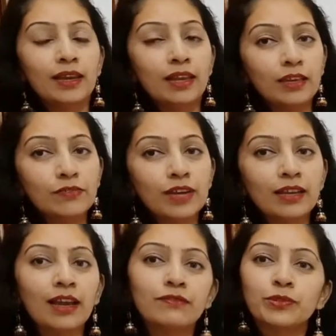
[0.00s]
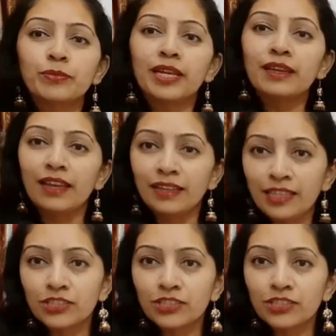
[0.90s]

If I have to make any